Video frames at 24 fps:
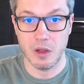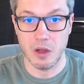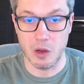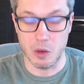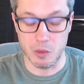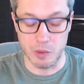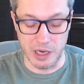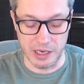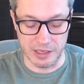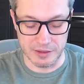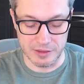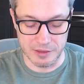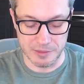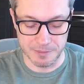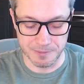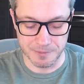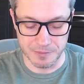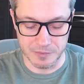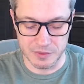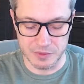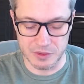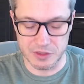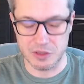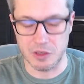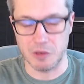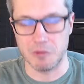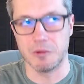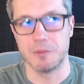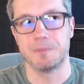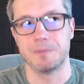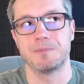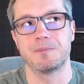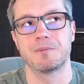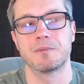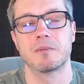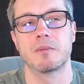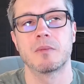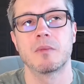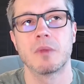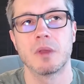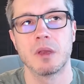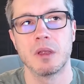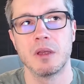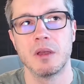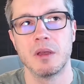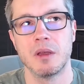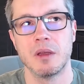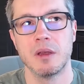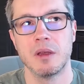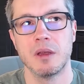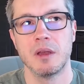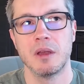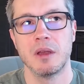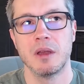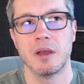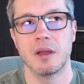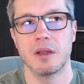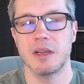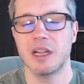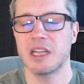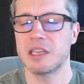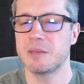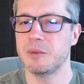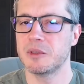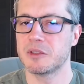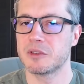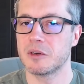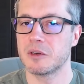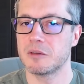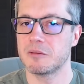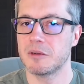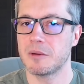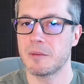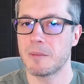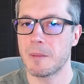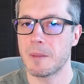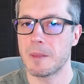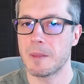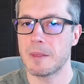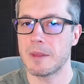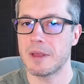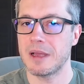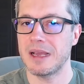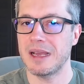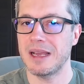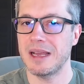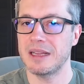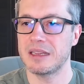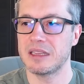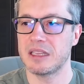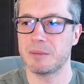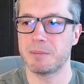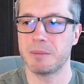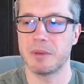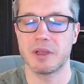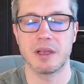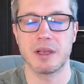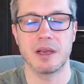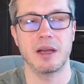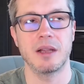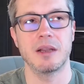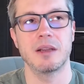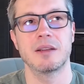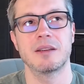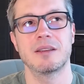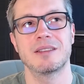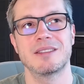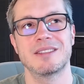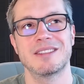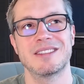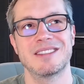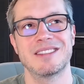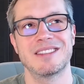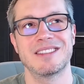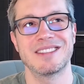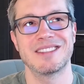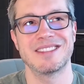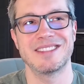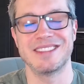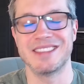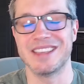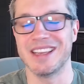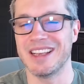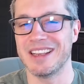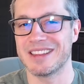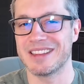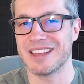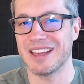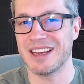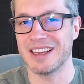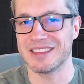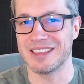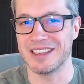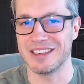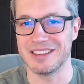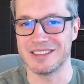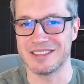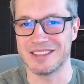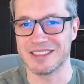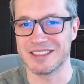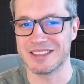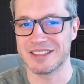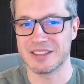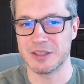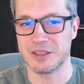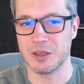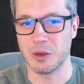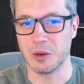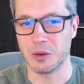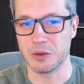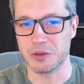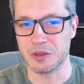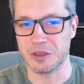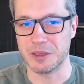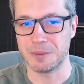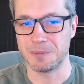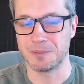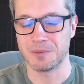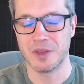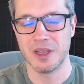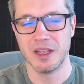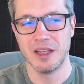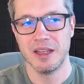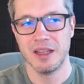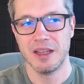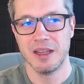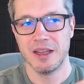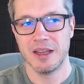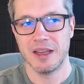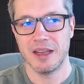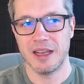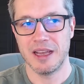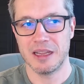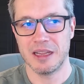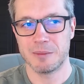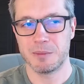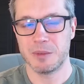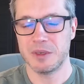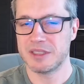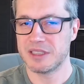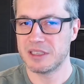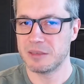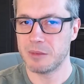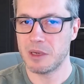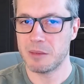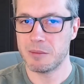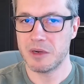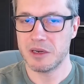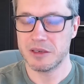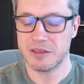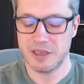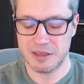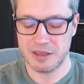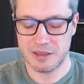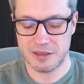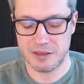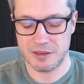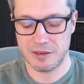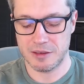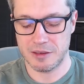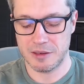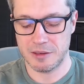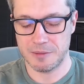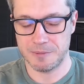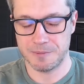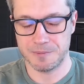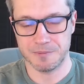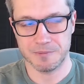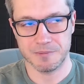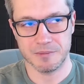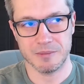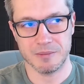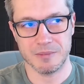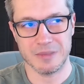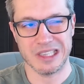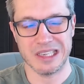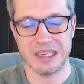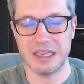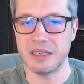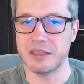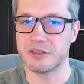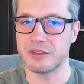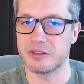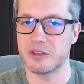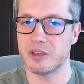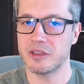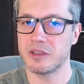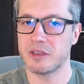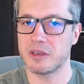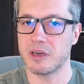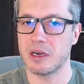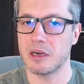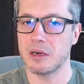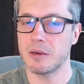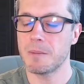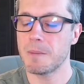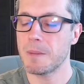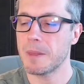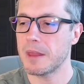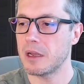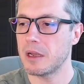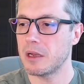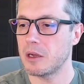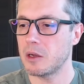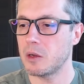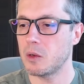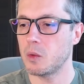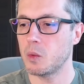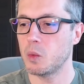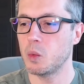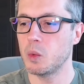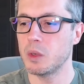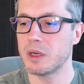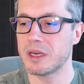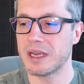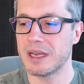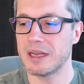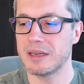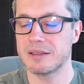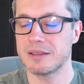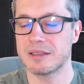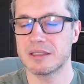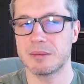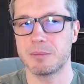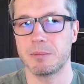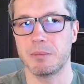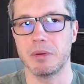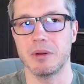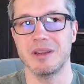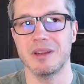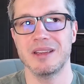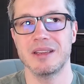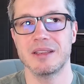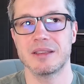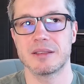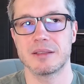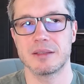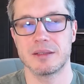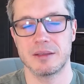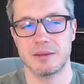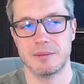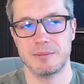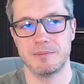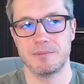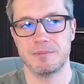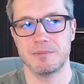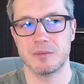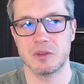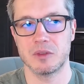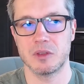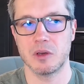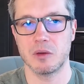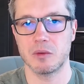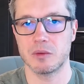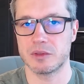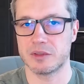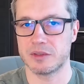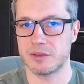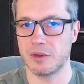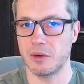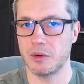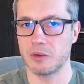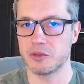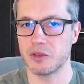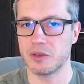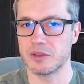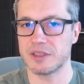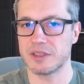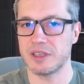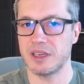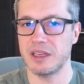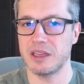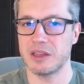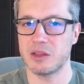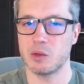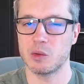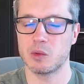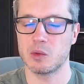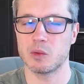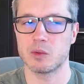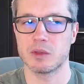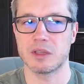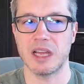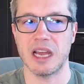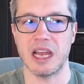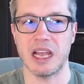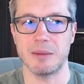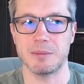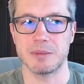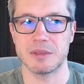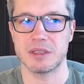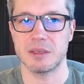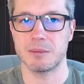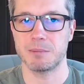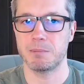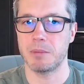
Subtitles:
Alright, so let me draw a typical data analytics solution. And please remember that in general, we can split those solutions into two types: